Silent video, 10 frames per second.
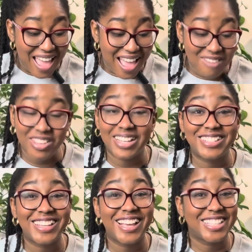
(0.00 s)
I mean,
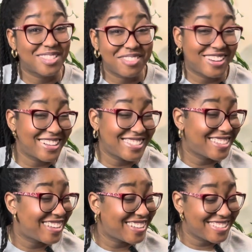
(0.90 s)
to experience
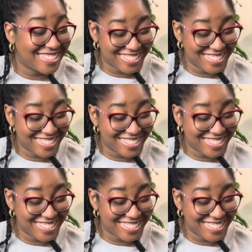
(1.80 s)
it.